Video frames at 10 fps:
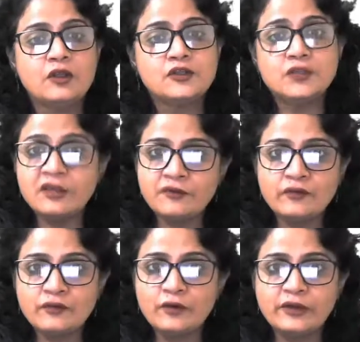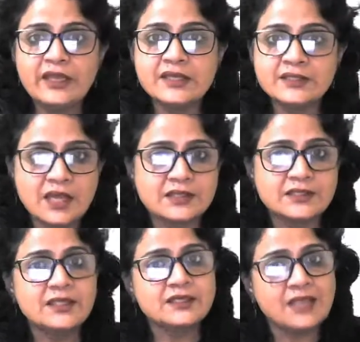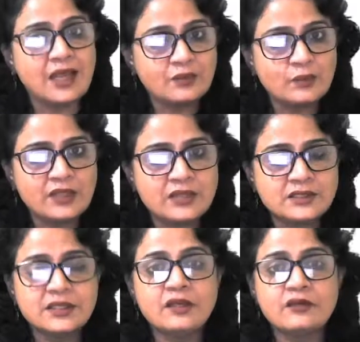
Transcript: So if your forte is RC, start with RC.